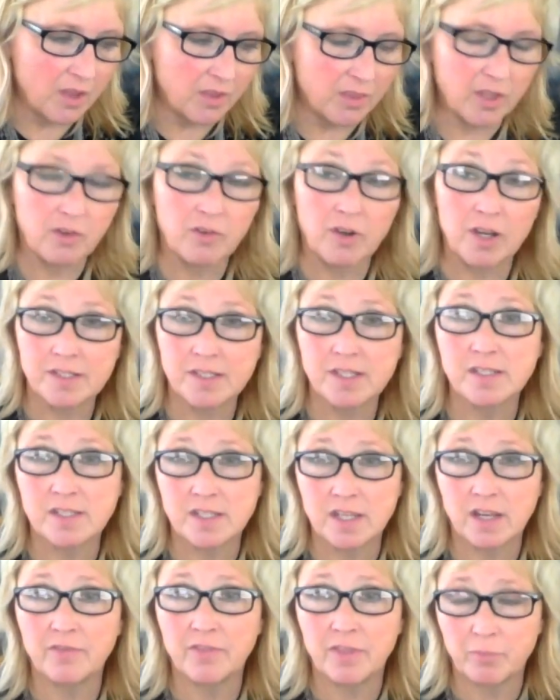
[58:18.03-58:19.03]
the crazy
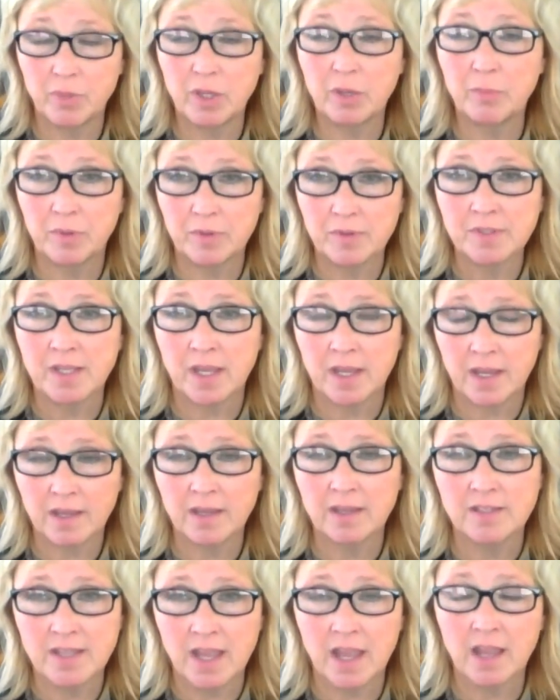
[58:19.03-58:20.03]
stuff that people say
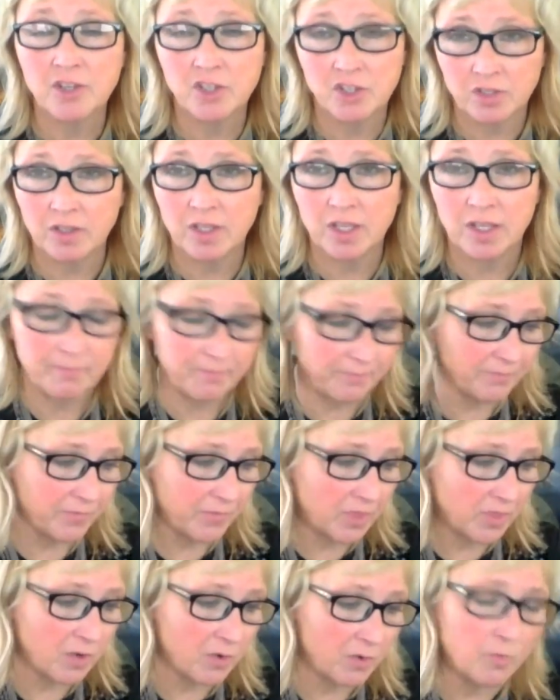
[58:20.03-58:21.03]
is actually
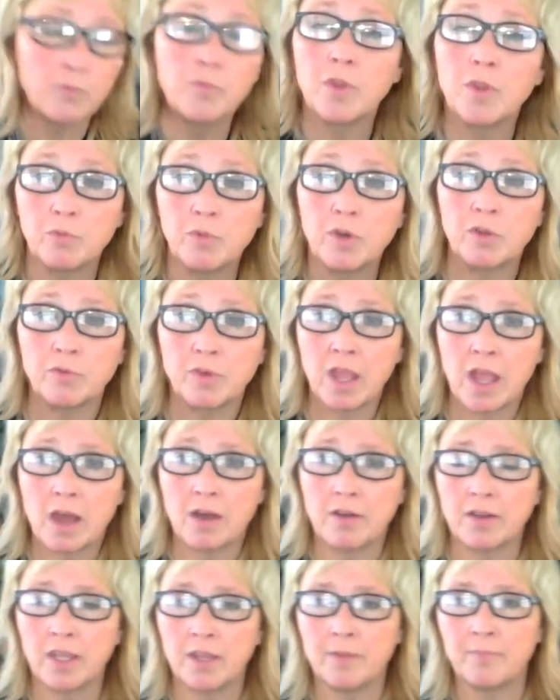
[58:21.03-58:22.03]
the real
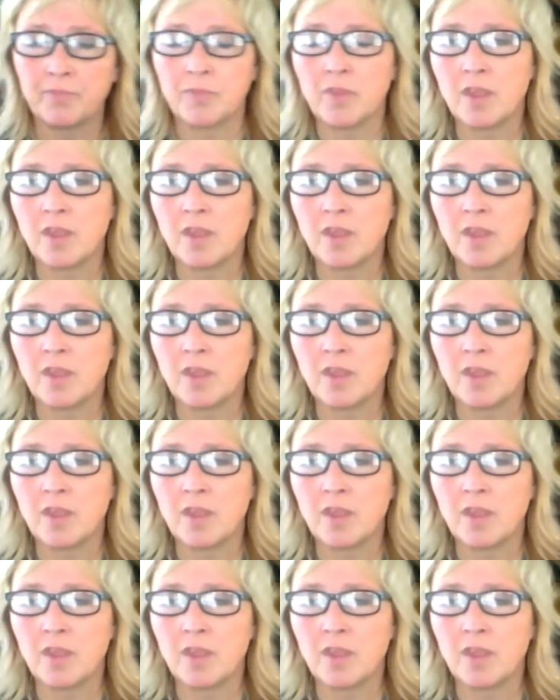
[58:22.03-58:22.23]
reality.